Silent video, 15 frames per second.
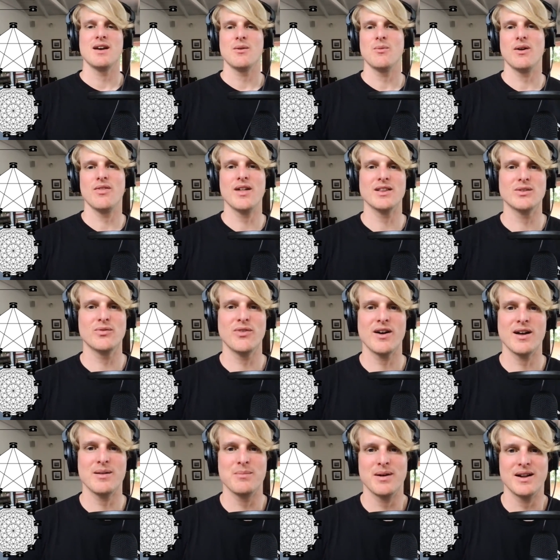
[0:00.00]
well, that's
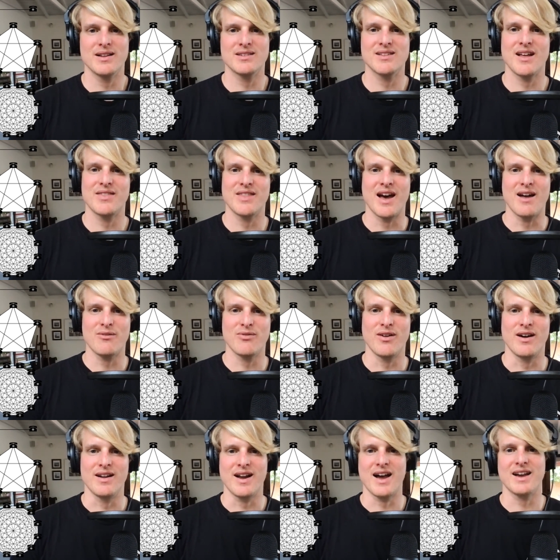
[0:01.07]
fun, but it's not that
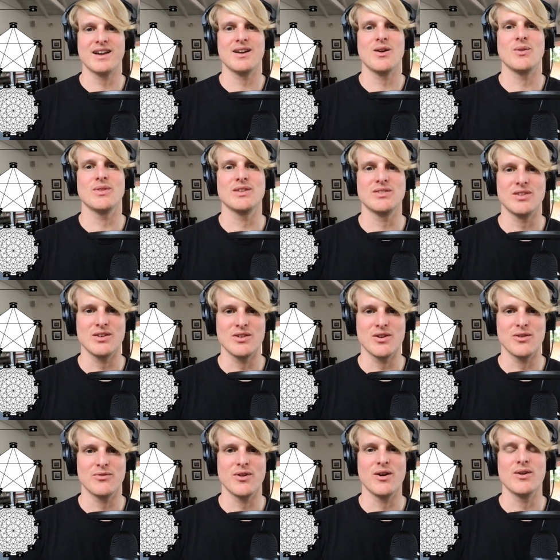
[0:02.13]
fun. I can only see
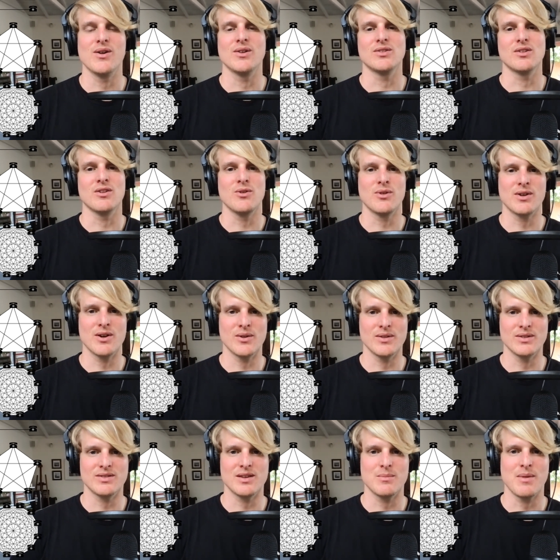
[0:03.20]
your photos and you can
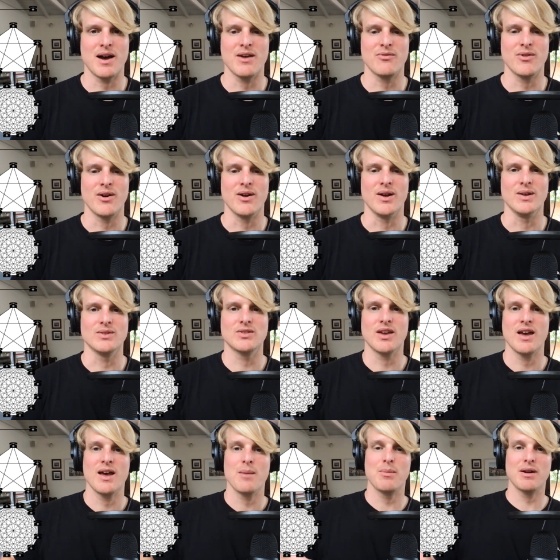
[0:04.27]
only see my photos.
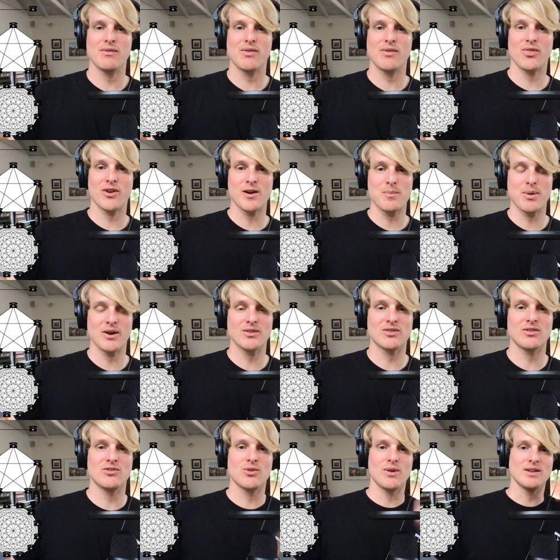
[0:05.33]
But if a third
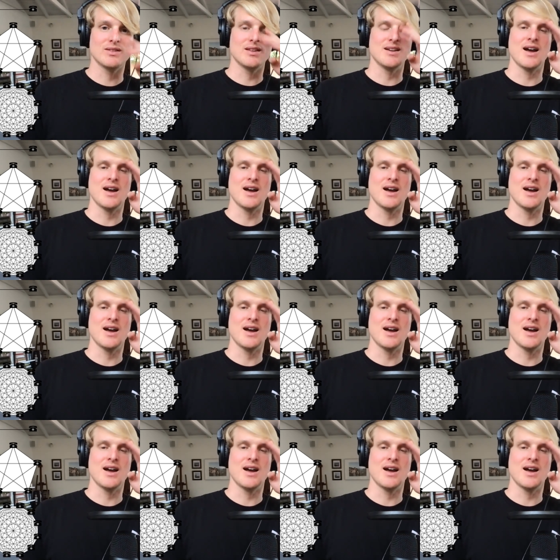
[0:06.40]
person joins the